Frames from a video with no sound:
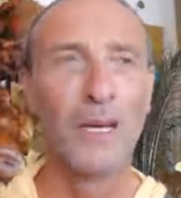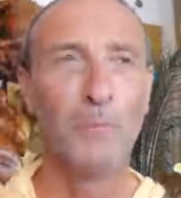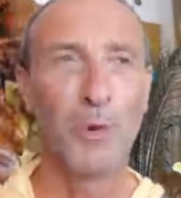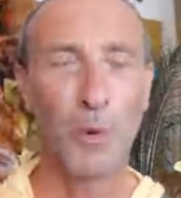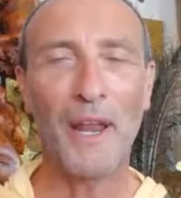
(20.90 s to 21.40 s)

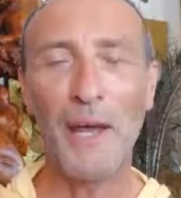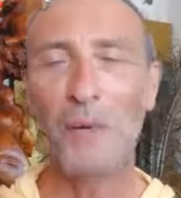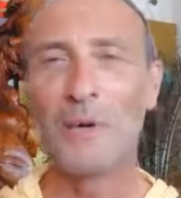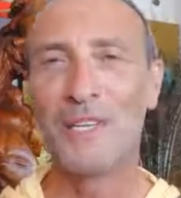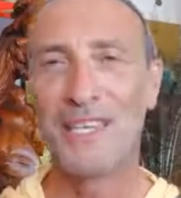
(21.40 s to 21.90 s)
But what I
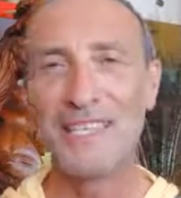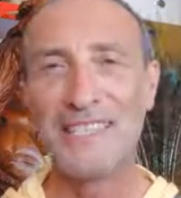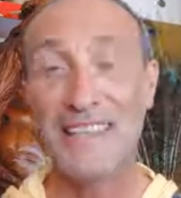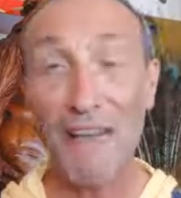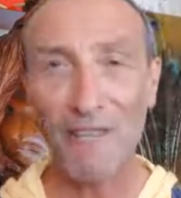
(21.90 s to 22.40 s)
would
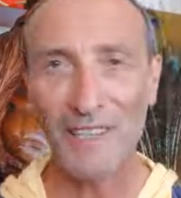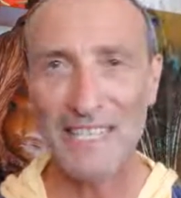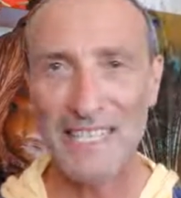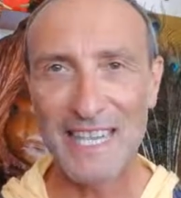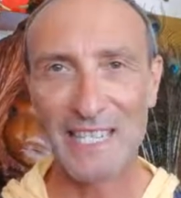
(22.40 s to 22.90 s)
definitely
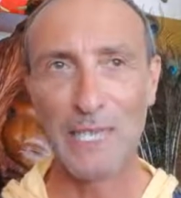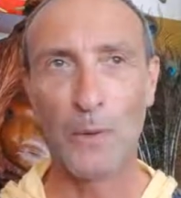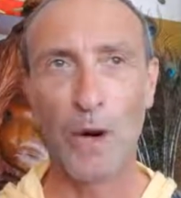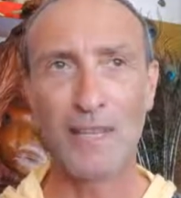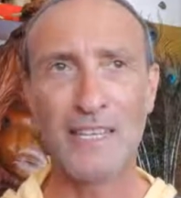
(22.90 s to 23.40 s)
say to
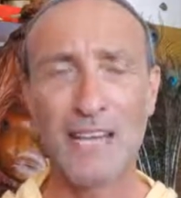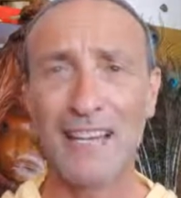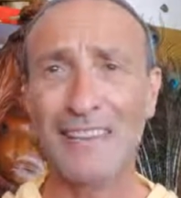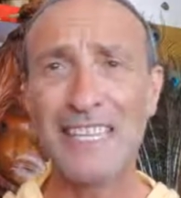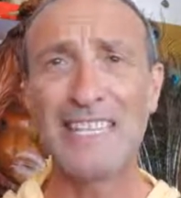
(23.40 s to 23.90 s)
you all is
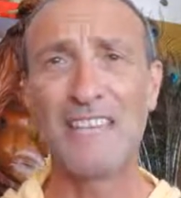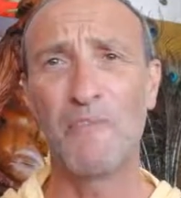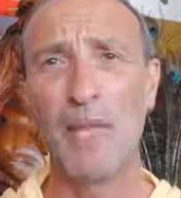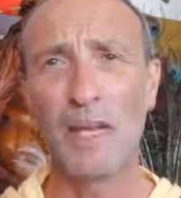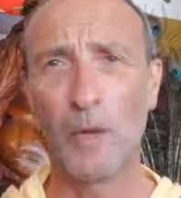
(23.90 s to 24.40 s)
at least give
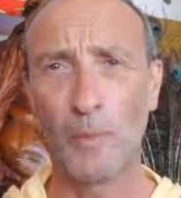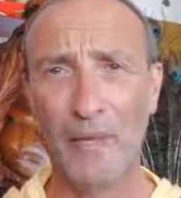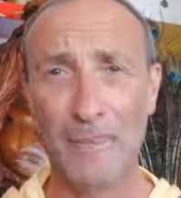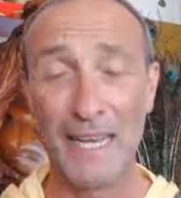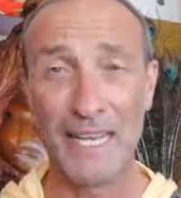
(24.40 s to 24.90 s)
me a couple
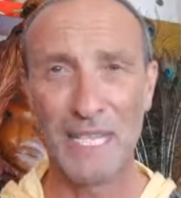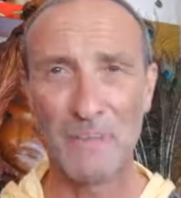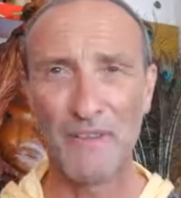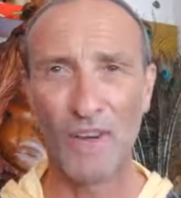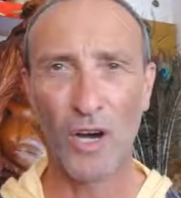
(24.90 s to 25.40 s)
of minutes
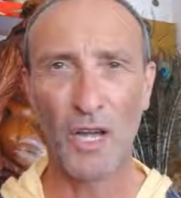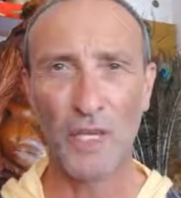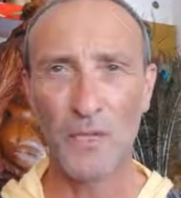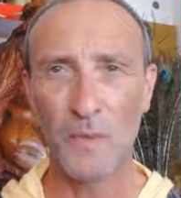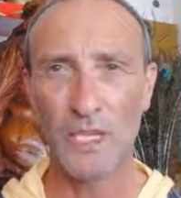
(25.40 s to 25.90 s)
before you
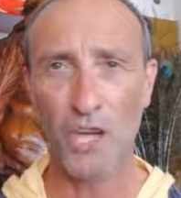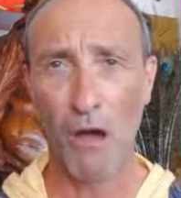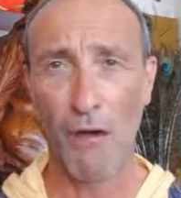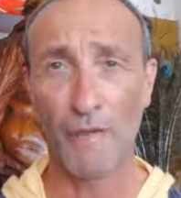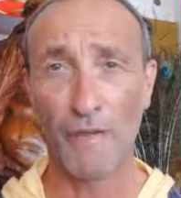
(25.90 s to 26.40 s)
switch
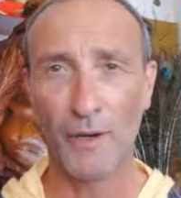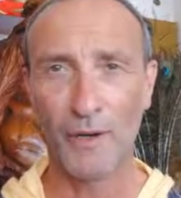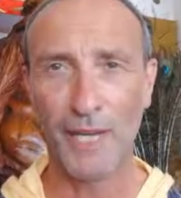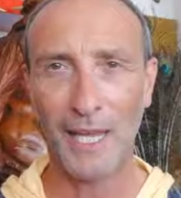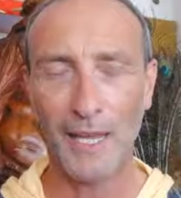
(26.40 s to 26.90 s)
off,
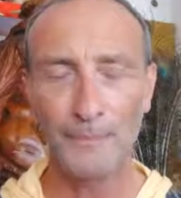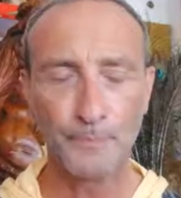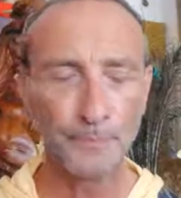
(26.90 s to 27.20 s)
okay?